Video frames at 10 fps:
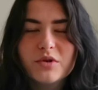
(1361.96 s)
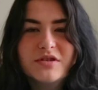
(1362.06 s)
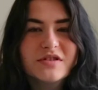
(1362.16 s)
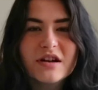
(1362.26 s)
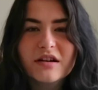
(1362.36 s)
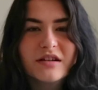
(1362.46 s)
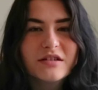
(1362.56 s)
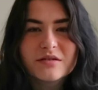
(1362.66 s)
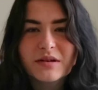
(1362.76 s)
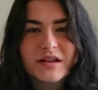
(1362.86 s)
just not gonna
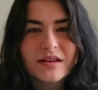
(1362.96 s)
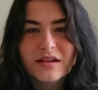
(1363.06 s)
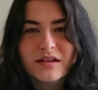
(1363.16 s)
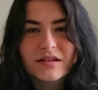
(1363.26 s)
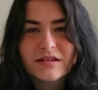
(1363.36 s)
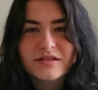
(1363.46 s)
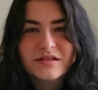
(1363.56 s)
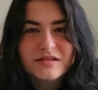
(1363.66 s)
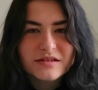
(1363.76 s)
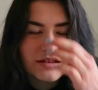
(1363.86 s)
do anything because
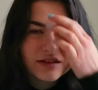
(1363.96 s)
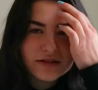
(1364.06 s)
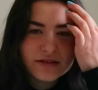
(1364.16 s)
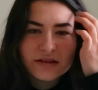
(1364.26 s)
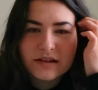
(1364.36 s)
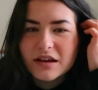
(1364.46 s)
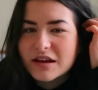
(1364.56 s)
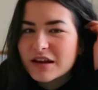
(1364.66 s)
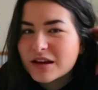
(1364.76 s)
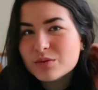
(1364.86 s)

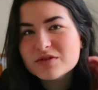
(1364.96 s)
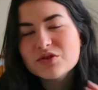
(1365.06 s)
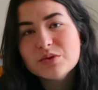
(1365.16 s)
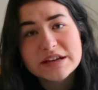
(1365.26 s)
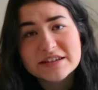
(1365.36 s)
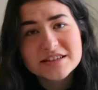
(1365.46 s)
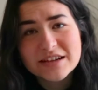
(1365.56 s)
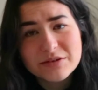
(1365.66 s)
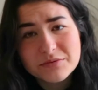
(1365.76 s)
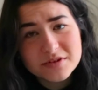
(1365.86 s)
he wants a reaction
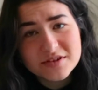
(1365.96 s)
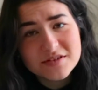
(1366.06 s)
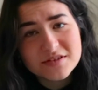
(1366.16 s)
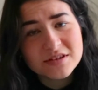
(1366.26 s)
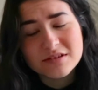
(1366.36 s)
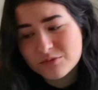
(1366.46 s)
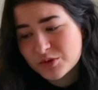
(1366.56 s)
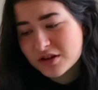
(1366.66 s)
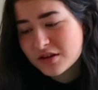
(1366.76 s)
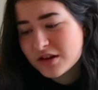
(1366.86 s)
out of us and we're
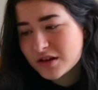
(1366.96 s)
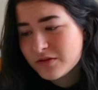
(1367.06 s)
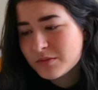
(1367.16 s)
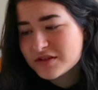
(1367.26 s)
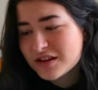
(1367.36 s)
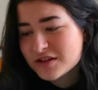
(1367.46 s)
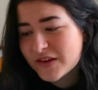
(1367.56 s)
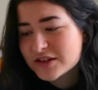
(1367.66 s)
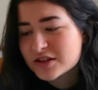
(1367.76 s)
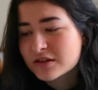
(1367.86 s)
not gonna give him the
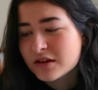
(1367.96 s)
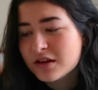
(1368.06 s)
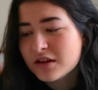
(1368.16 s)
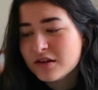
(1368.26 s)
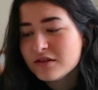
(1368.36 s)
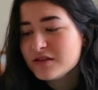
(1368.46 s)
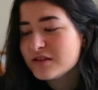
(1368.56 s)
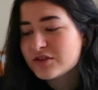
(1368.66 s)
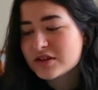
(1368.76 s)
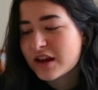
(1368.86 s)
satisfaction. You're
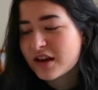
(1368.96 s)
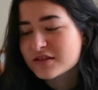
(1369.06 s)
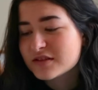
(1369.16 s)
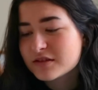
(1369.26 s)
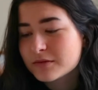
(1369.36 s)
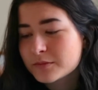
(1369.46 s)
such an ass.